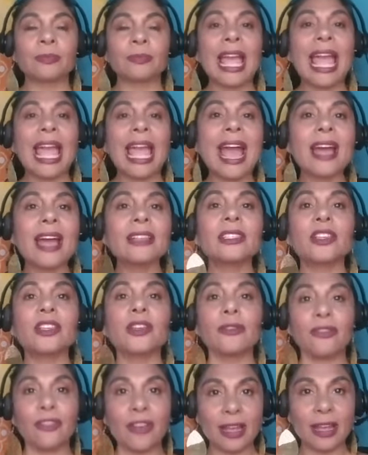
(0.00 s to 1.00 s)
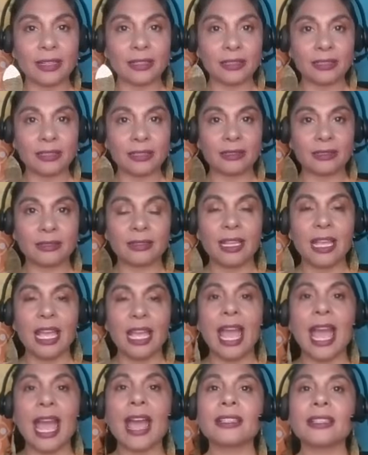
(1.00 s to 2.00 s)
Ask your friends.
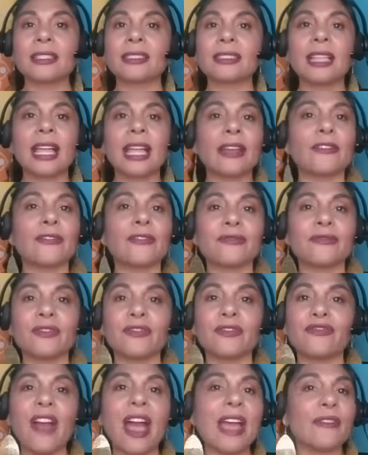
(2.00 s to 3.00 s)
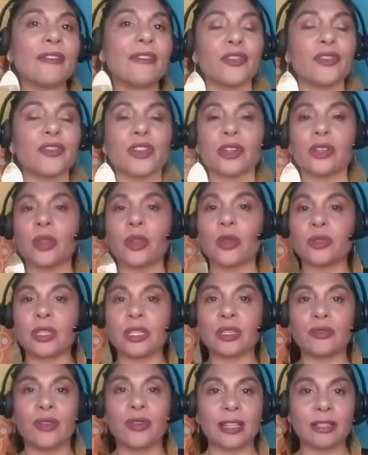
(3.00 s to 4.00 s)
Ask like 5 of your
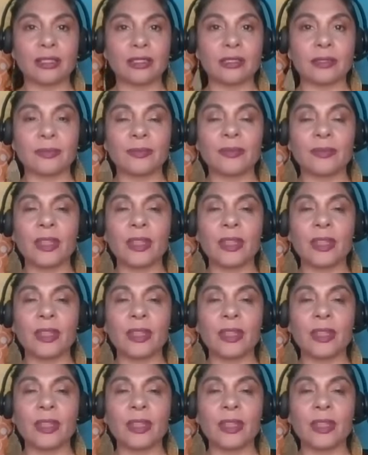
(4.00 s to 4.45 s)
closest friends.